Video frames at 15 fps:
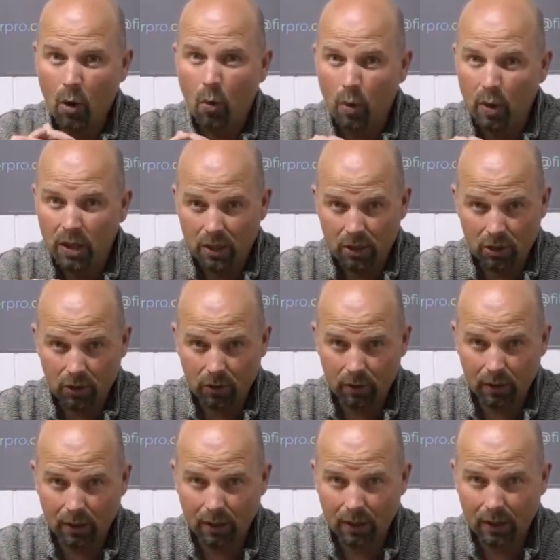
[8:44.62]
we
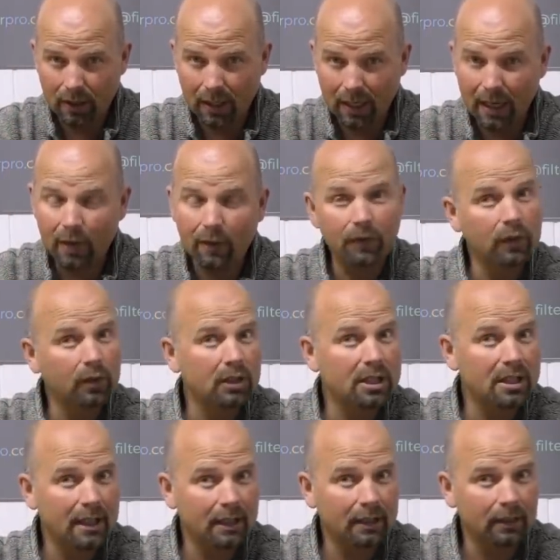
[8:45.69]
should get a full
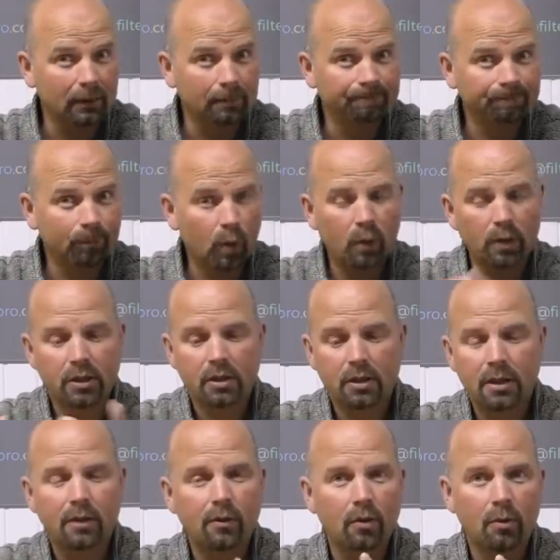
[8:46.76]
cycle which is
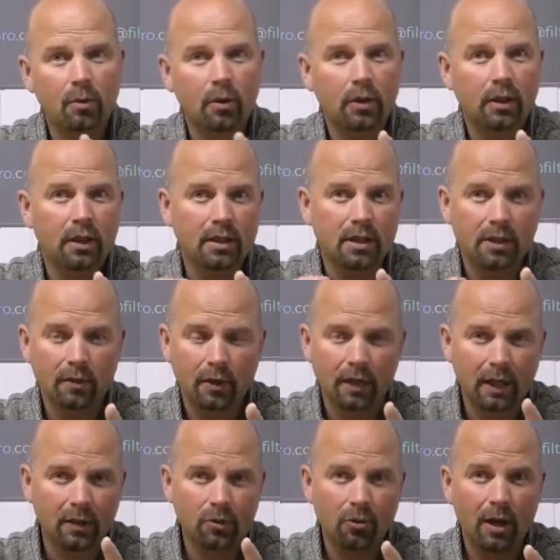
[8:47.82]
zero ammonia, zero
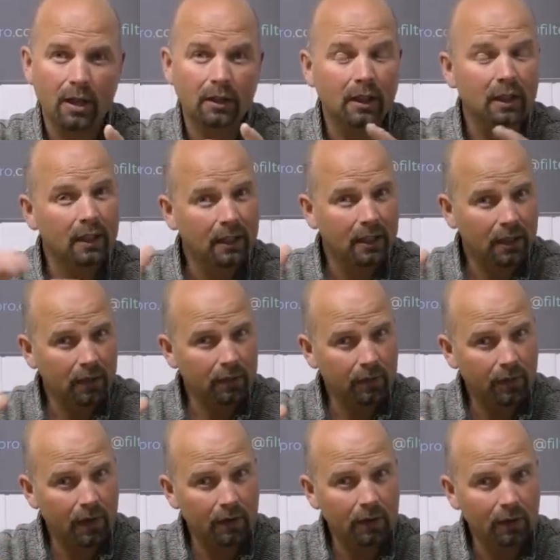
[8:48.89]
nitrite, and
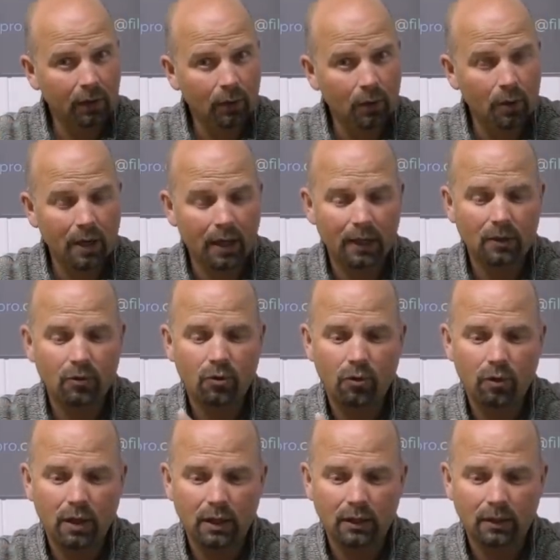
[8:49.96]
very low
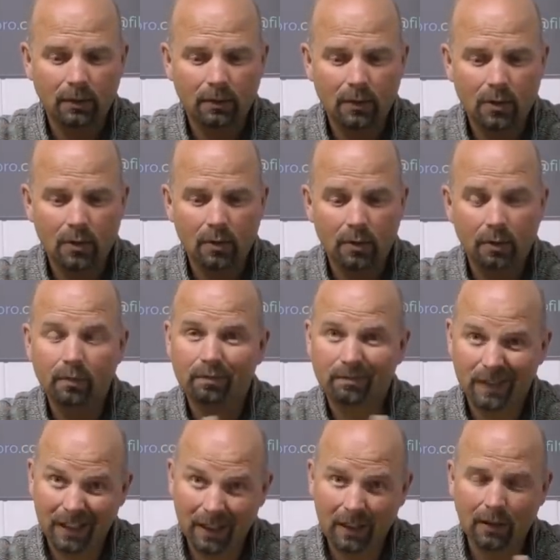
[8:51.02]
nitrate. So
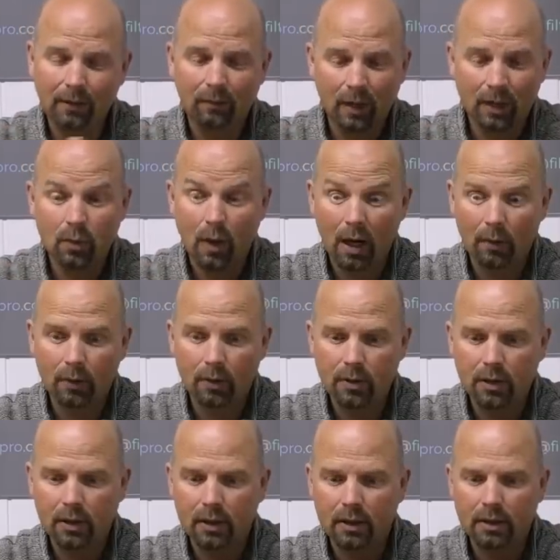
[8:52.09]
again, that's why I'm
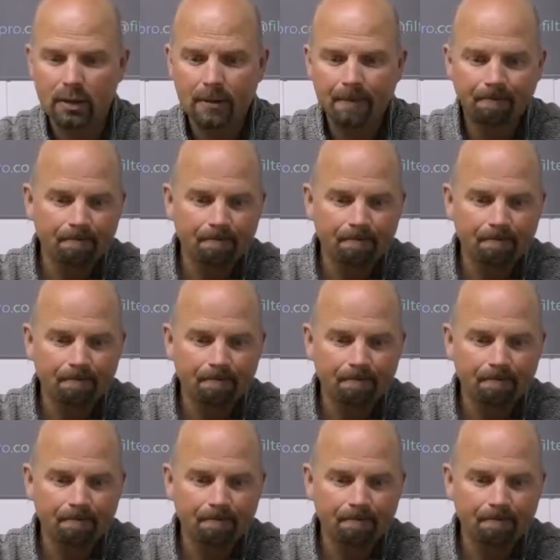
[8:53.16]
using this.